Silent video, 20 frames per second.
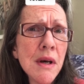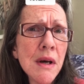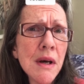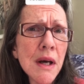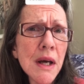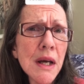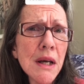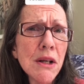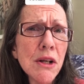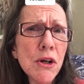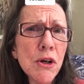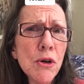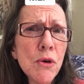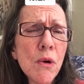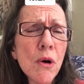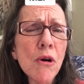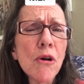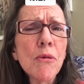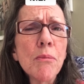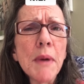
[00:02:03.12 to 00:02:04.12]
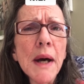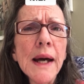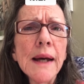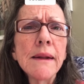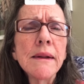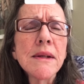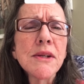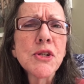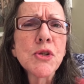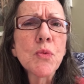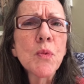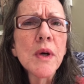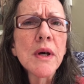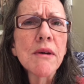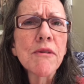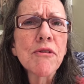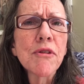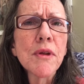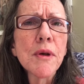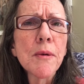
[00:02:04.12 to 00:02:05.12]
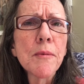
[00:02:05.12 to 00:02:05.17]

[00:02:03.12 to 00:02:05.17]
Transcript: and who her battle is with.